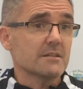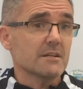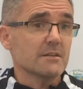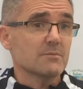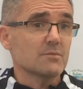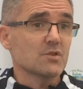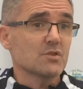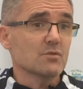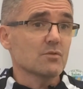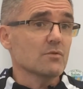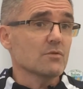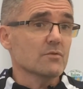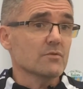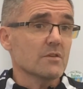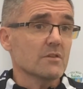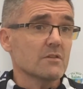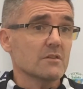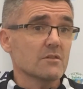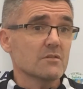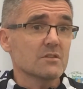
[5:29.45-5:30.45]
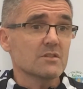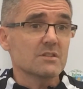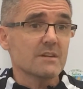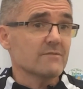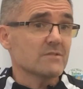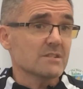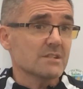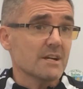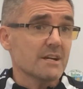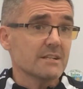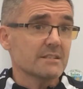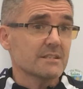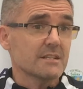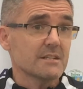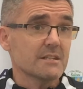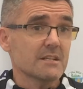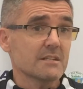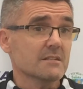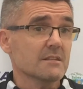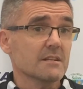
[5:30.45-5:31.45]
And I'm sure that the other seven sides
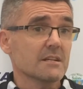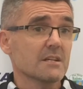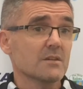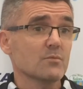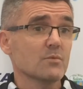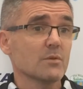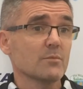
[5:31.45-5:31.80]
in this league